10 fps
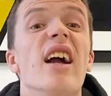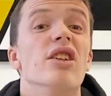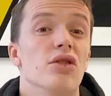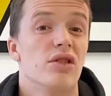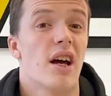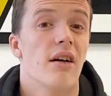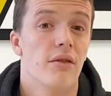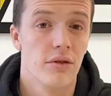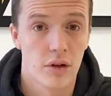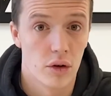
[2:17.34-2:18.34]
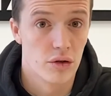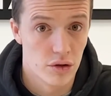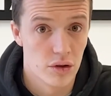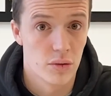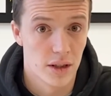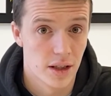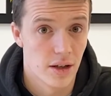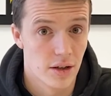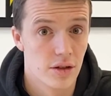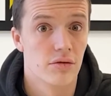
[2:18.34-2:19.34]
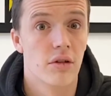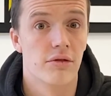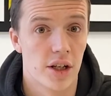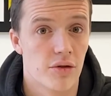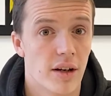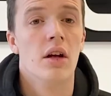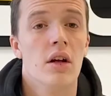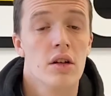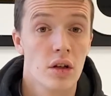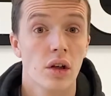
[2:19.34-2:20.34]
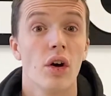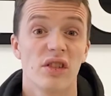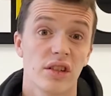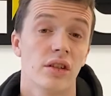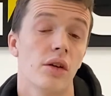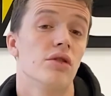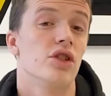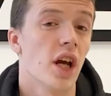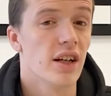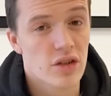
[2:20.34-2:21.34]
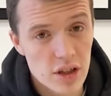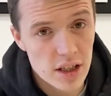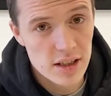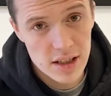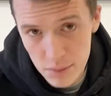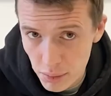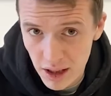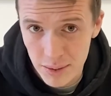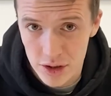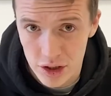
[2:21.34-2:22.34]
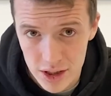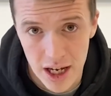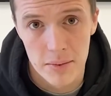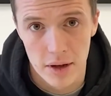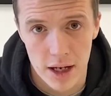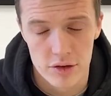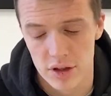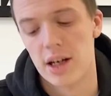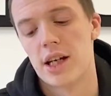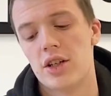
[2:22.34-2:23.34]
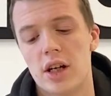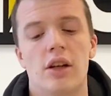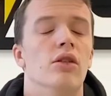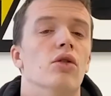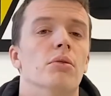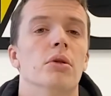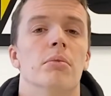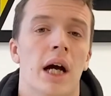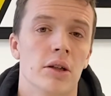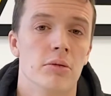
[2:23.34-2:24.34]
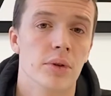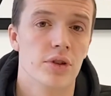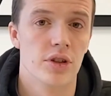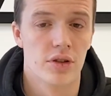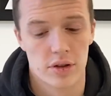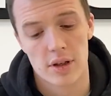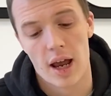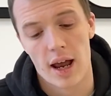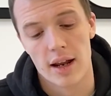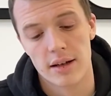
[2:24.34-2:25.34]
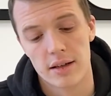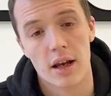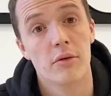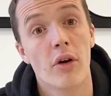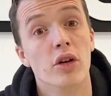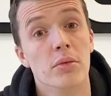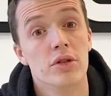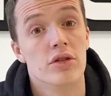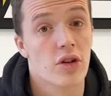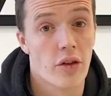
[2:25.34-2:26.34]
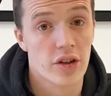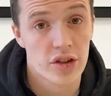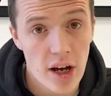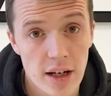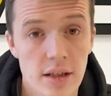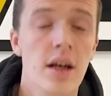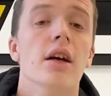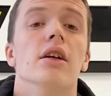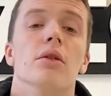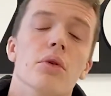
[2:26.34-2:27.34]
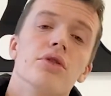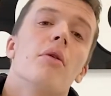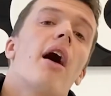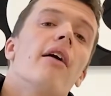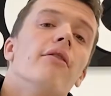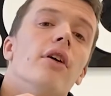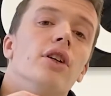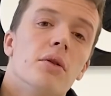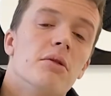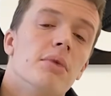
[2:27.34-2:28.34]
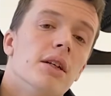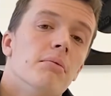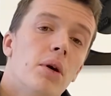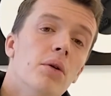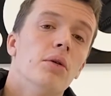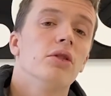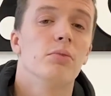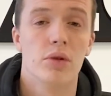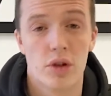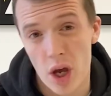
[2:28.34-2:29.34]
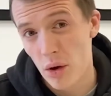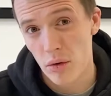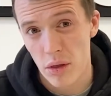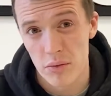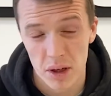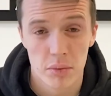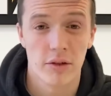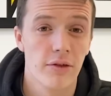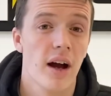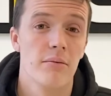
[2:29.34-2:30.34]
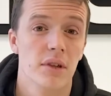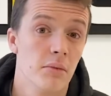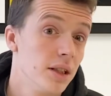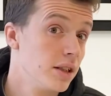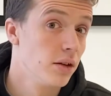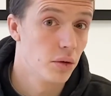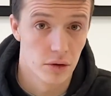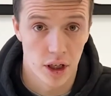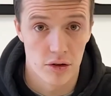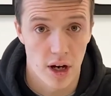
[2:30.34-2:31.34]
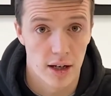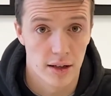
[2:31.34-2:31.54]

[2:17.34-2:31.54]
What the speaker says: it does have a 120Hz refresh rate. Other than those changes, it's pretty much the same on the outside. You get your normal power buttons and volume buttons on the sides. You also have a USB port, but no 3.5mm audio jack.